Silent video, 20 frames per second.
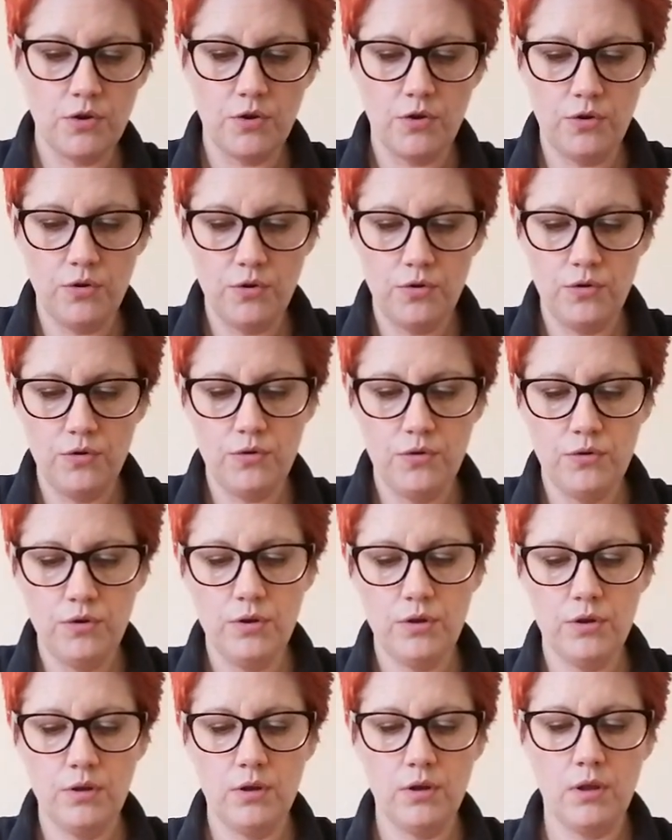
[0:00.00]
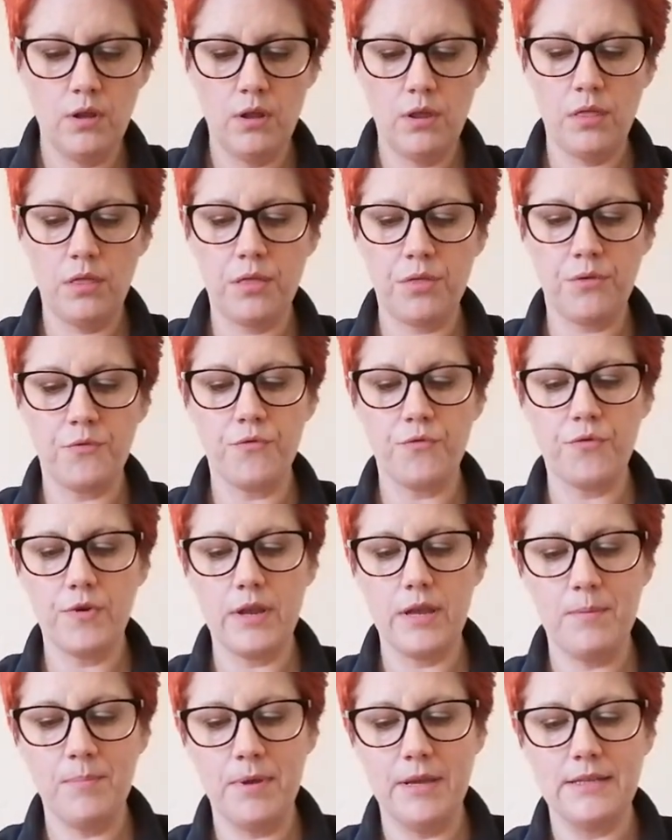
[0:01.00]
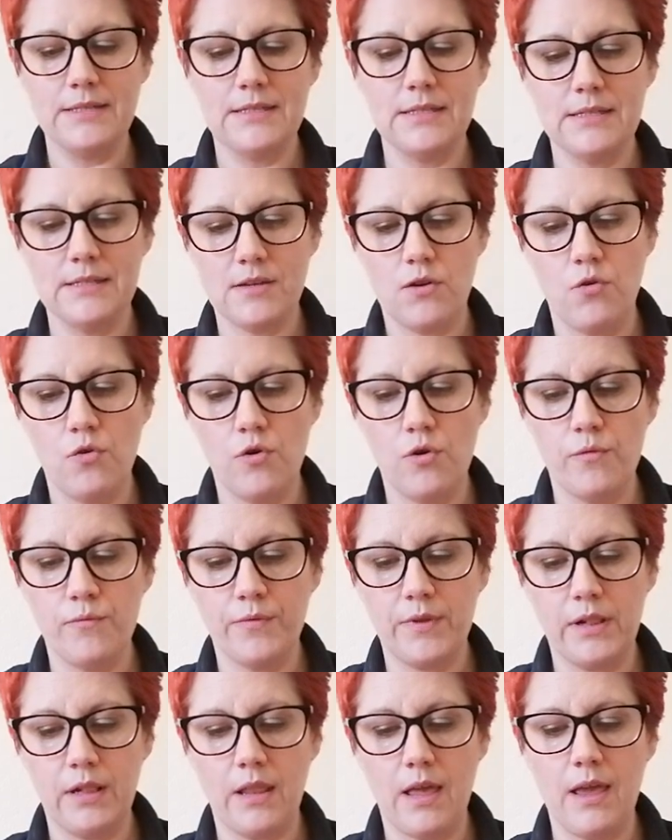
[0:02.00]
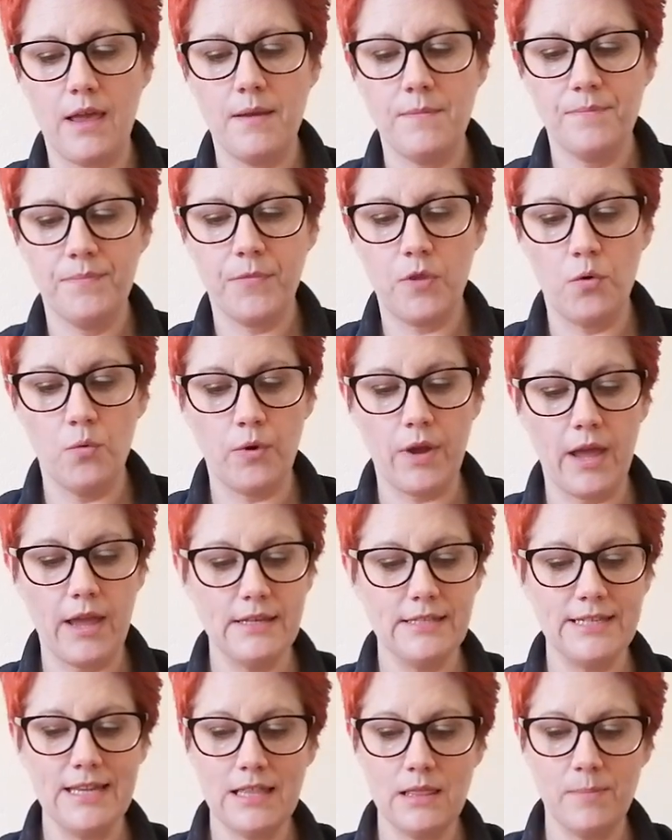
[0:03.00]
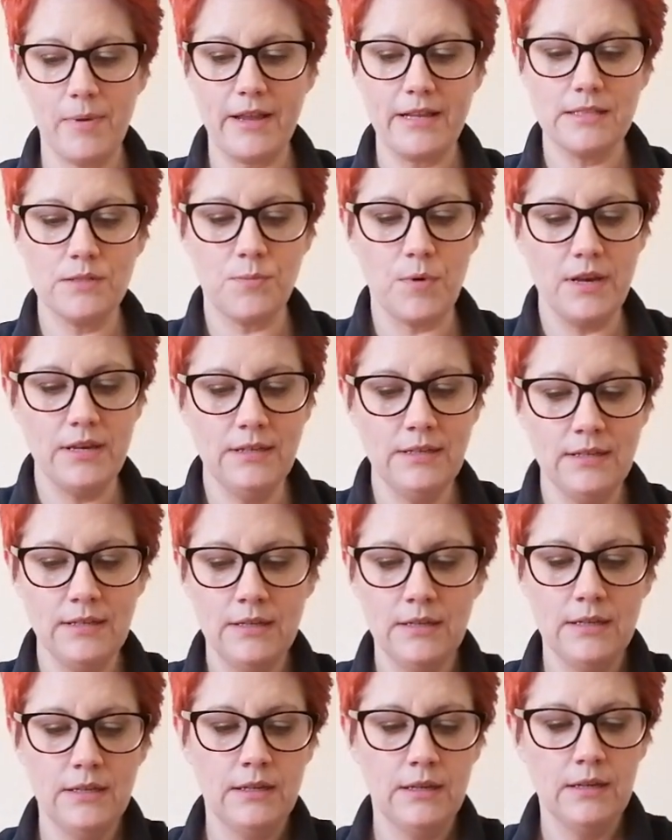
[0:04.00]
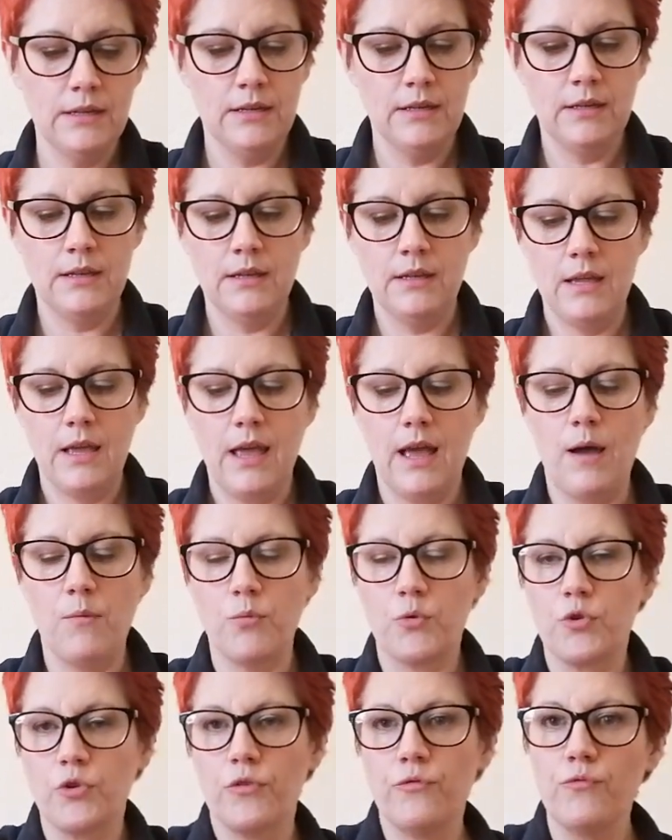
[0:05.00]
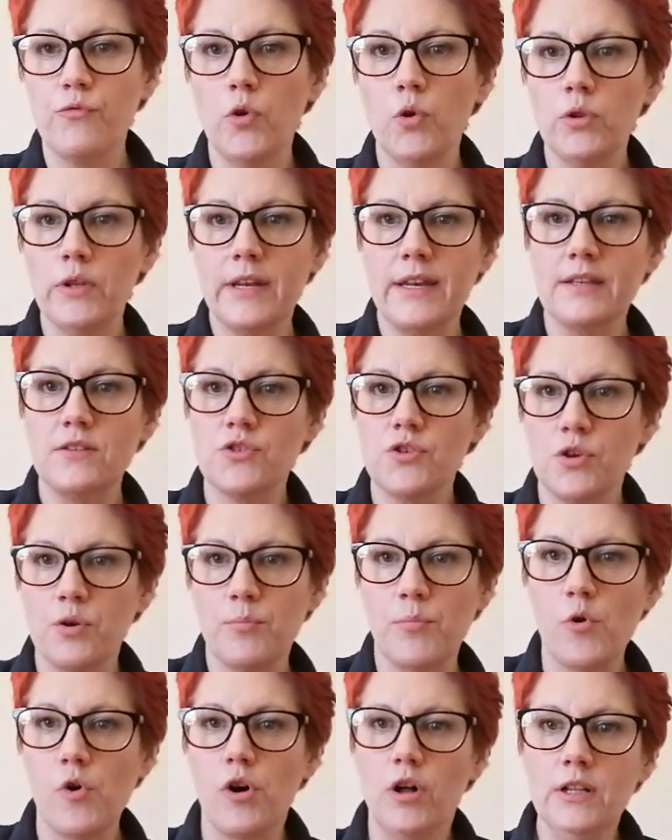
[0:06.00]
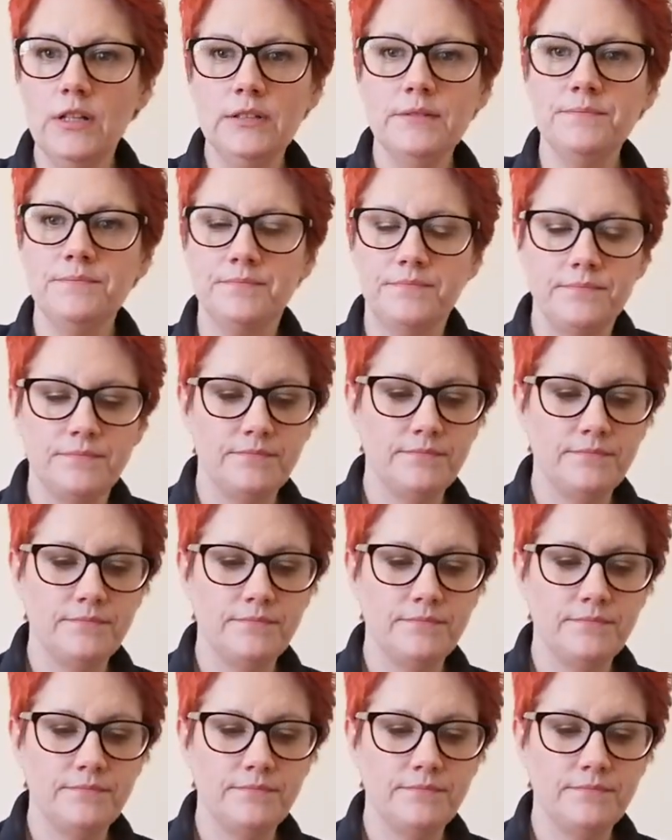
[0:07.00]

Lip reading: 2, 3 pieces of clay. Okay, take the biggest one and we're going to roll it into a ball,